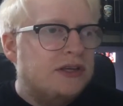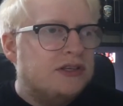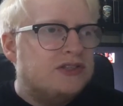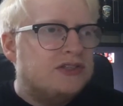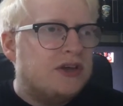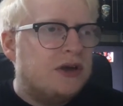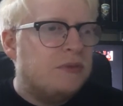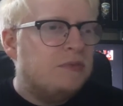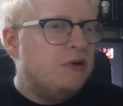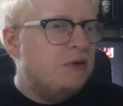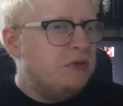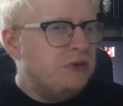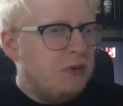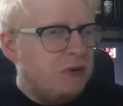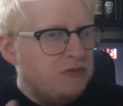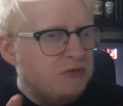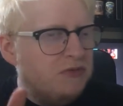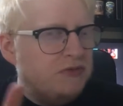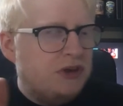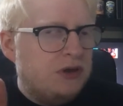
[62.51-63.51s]
So I probably
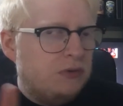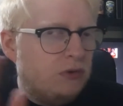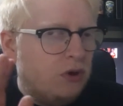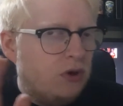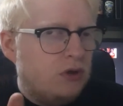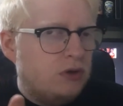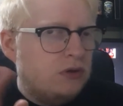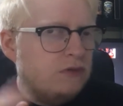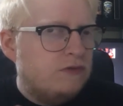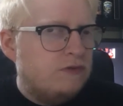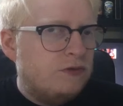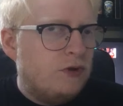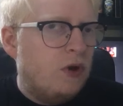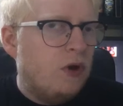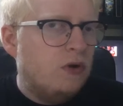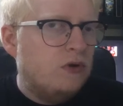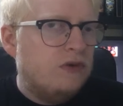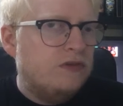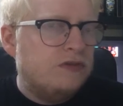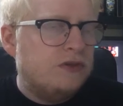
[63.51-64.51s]
won't review all
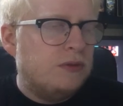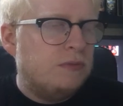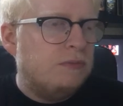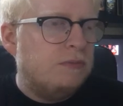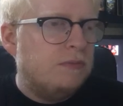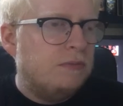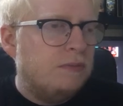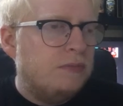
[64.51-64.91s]
four of them,